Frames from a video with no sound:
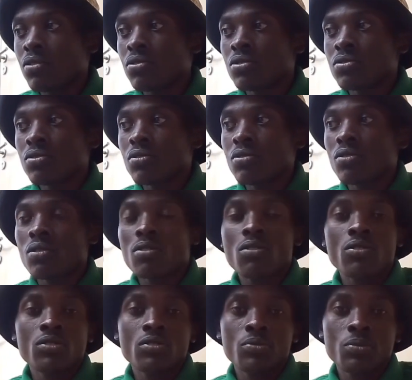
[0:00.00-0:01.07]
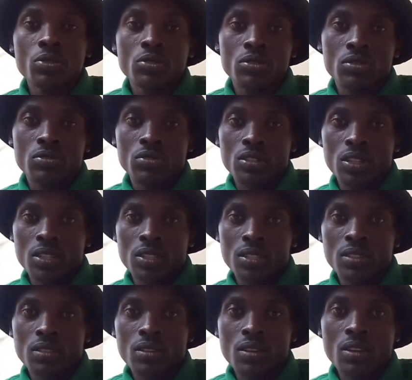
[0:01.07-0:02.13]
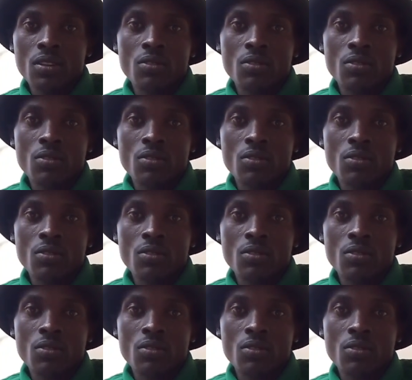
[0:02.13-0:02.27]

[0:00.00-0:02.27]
also contribute to it